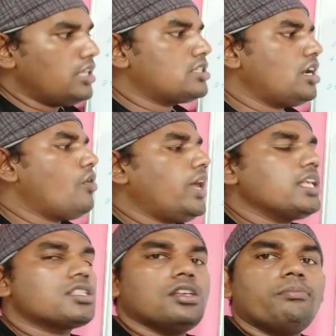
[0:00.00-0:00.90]
is known
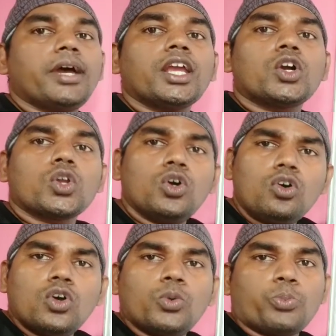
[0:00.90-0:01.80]
as
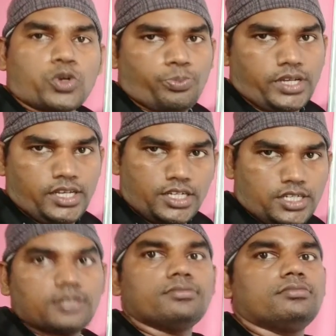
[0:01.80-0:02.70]

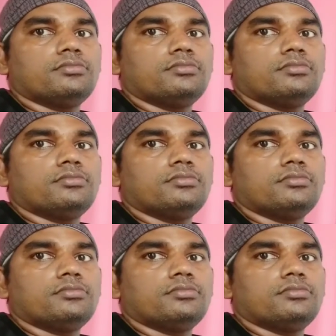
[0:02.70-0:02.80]
micropropagation.